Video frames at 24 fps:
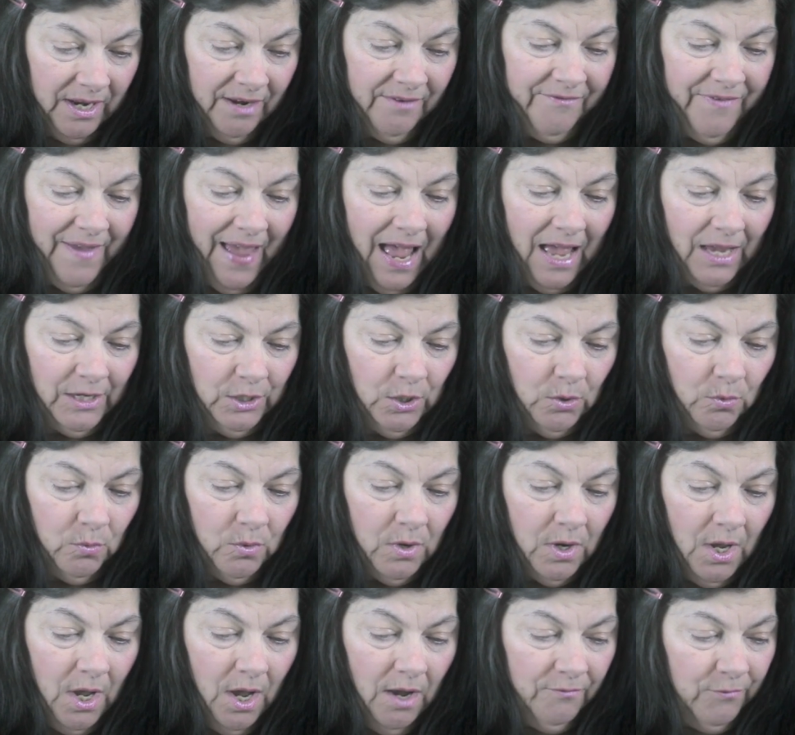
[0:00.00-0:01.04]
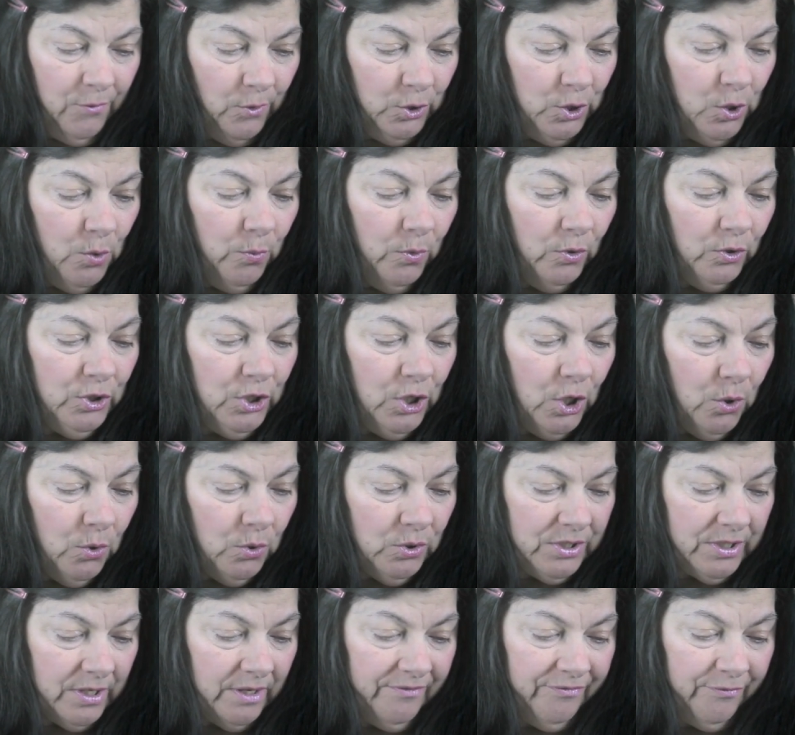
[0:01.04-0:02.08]
in value, for you will
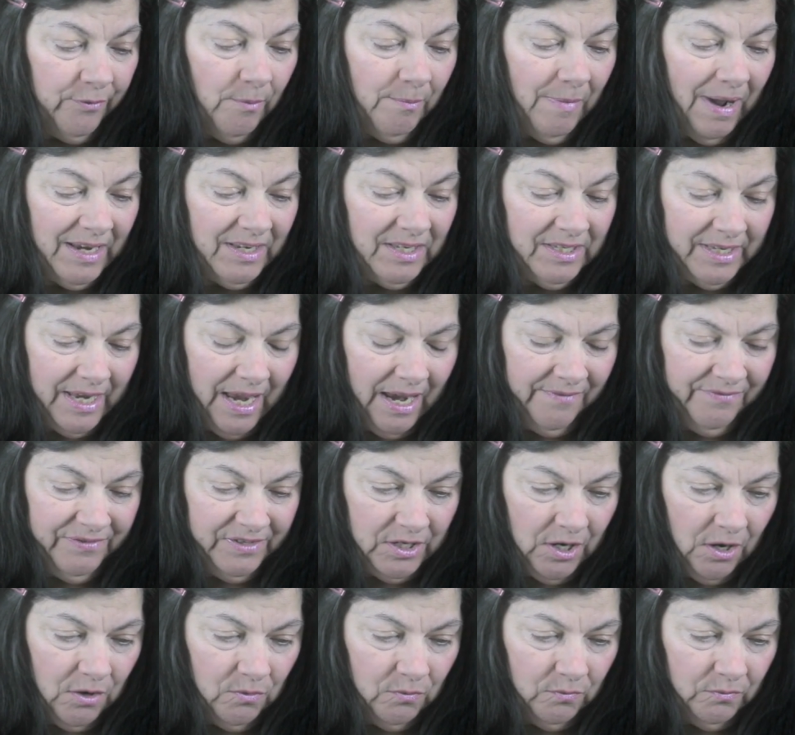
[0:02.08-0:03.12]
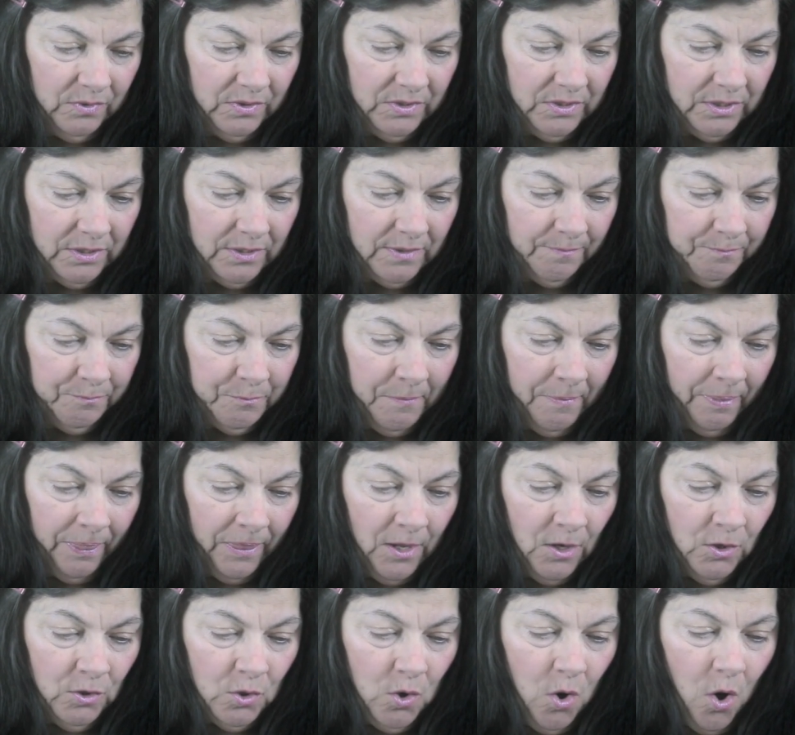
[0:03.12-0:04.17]
use it for my safe zones.
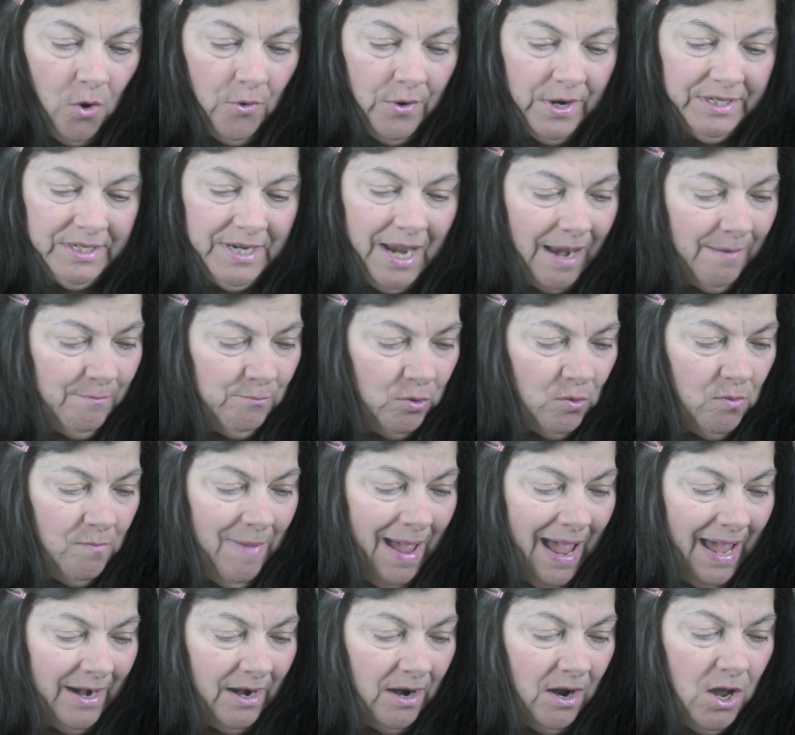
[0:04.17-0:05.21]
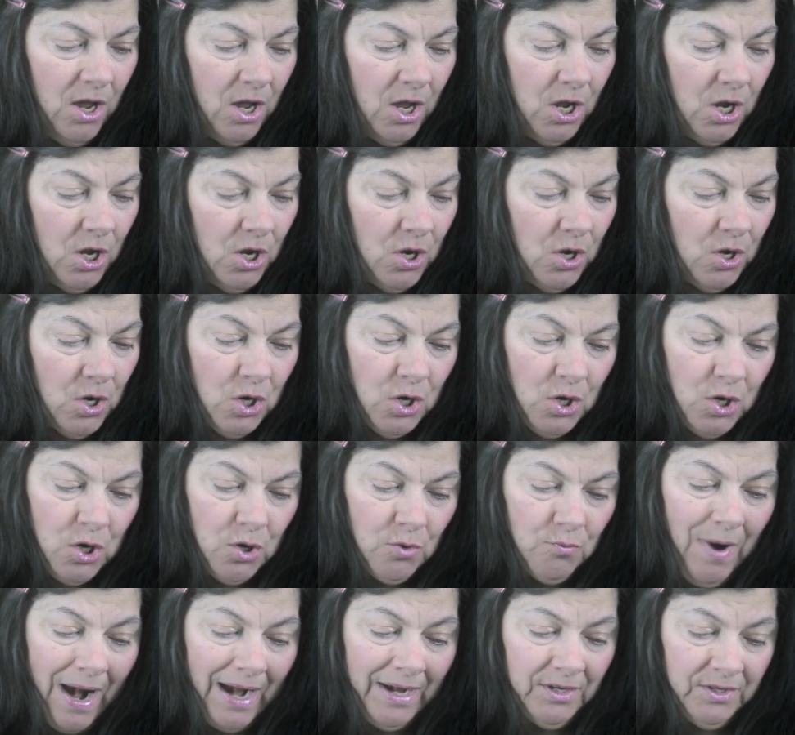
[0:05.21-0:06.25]
Corey Ten Boom had a
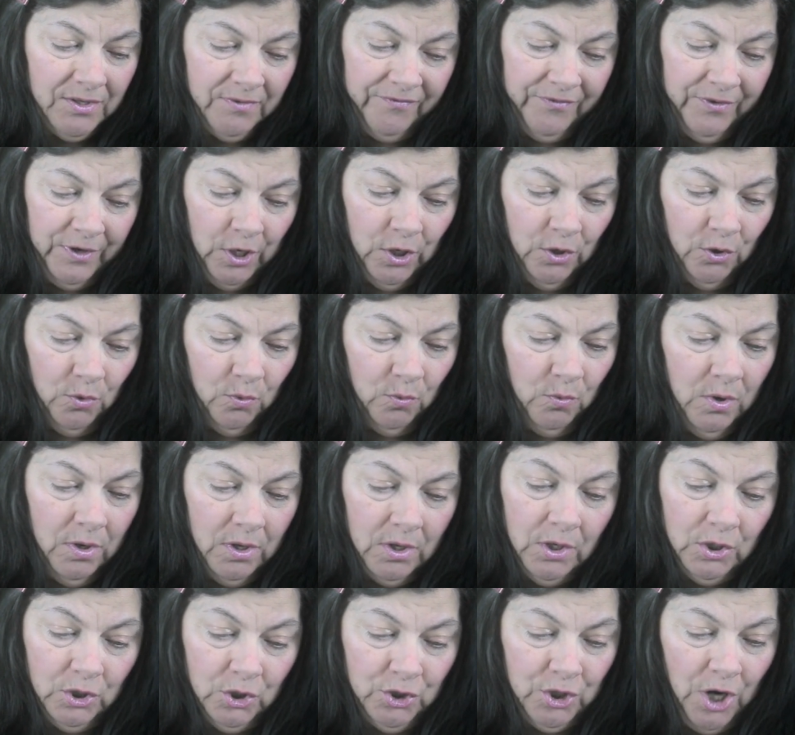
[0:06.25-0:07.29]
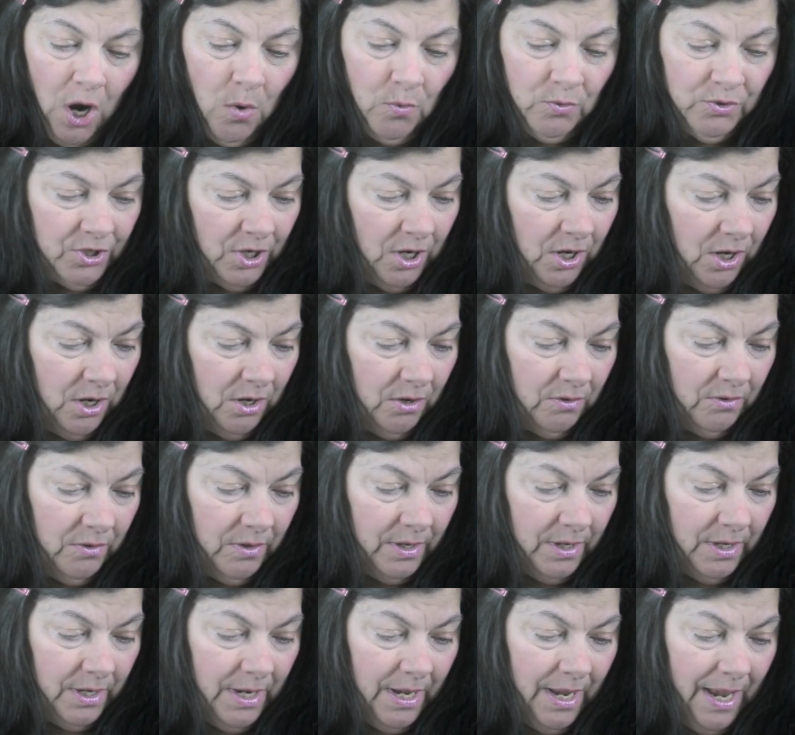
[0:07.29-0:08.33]
correct view shown to her,
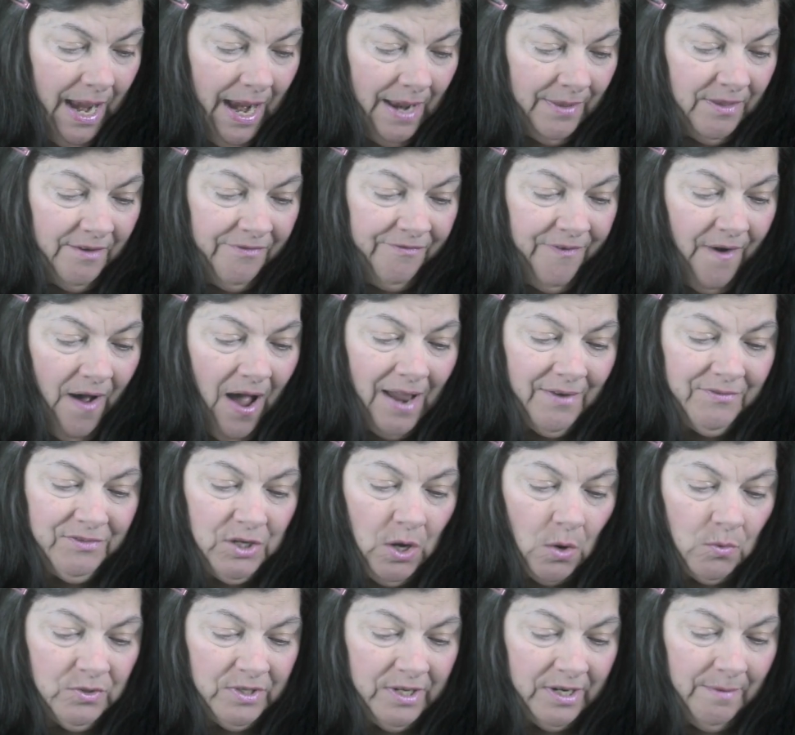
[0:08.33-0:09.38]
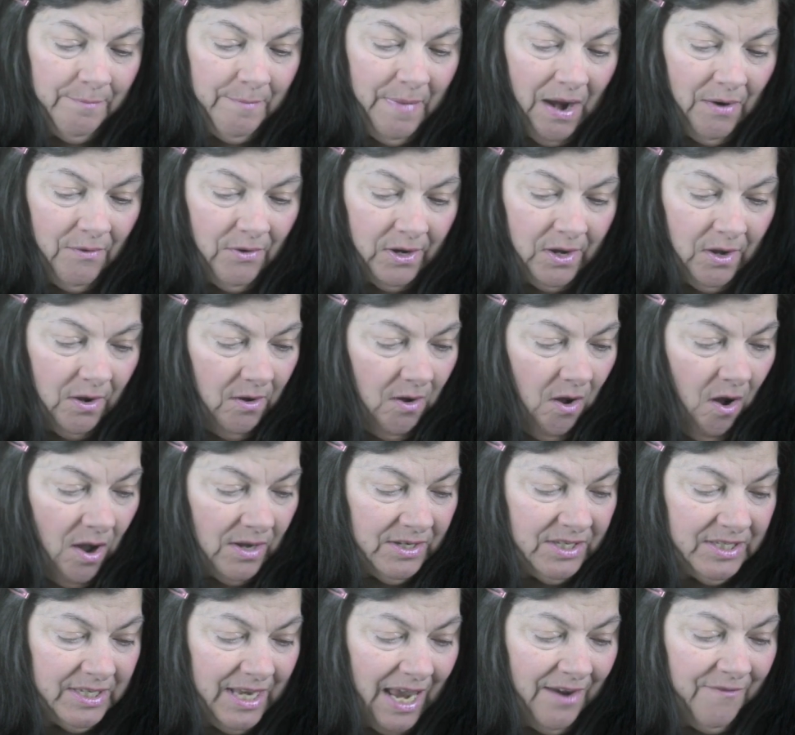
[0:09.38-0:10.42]
and the five zones in America are
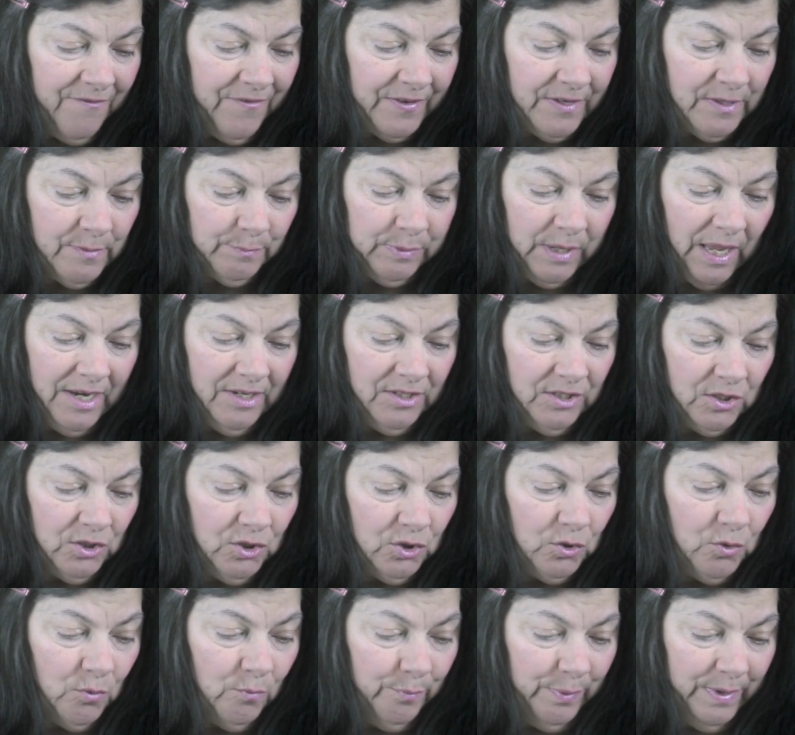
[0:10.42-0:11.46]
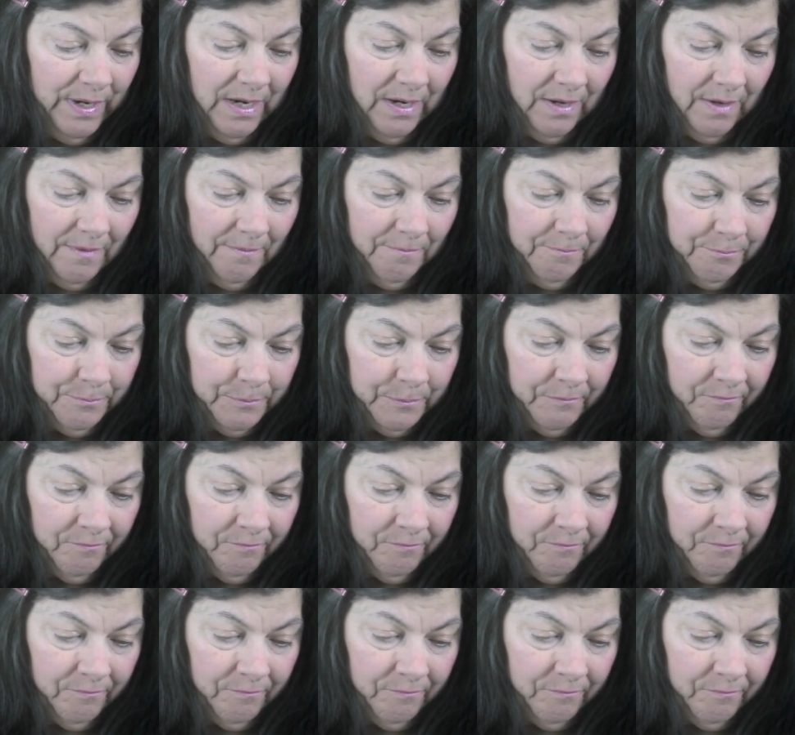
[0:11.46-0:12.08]
safest places to be in.